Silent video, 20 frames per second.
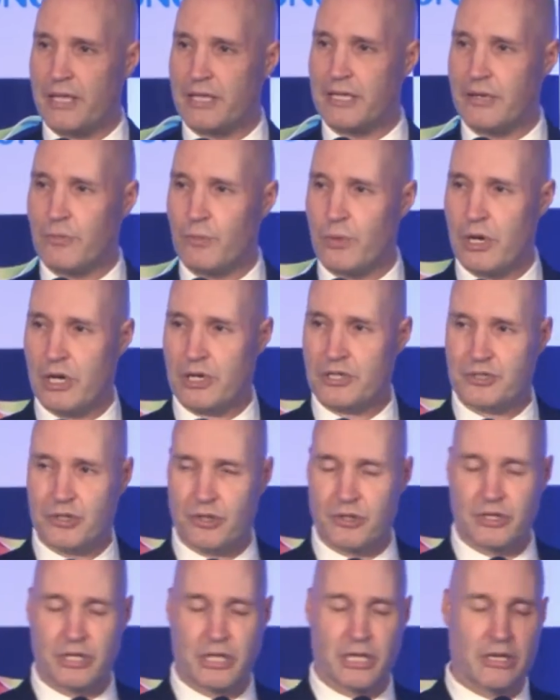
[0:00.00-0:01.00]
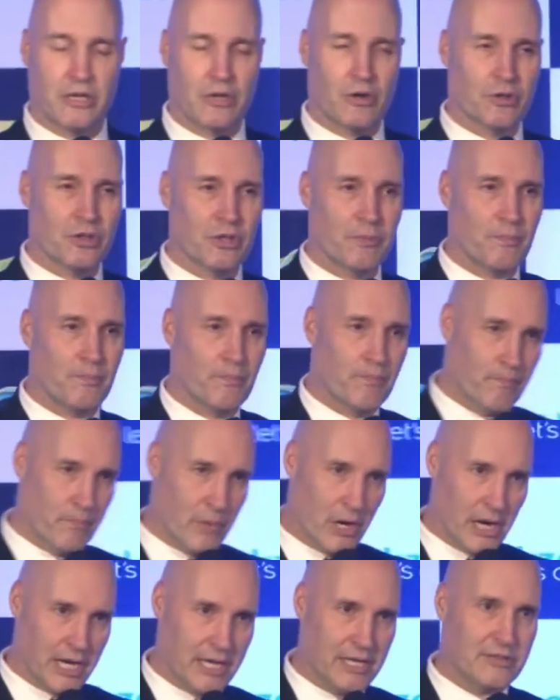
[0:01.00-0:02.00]
that it works on the
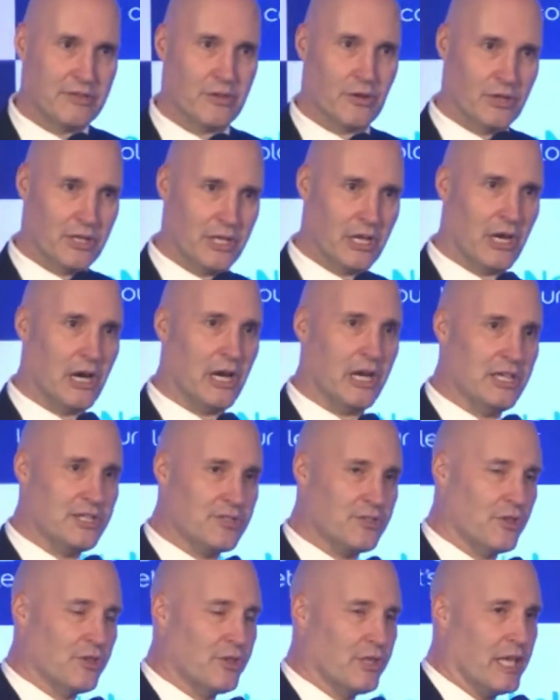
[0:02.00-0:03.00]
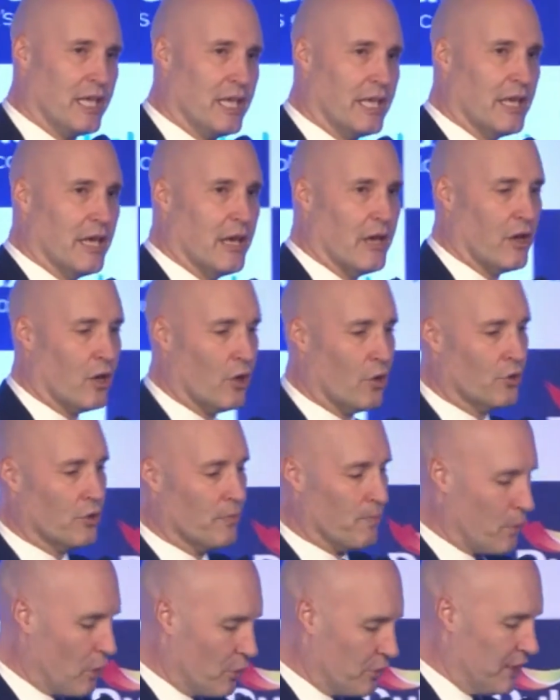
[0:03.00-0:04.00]
mind, on the eyes, on the
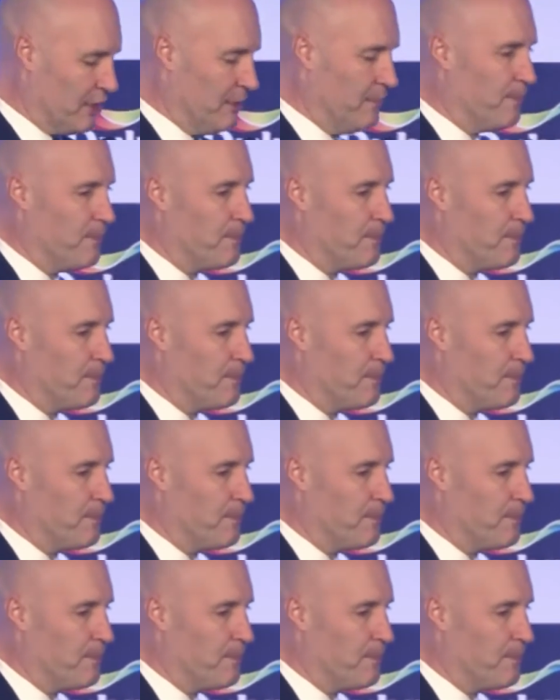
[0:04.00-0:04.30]
body.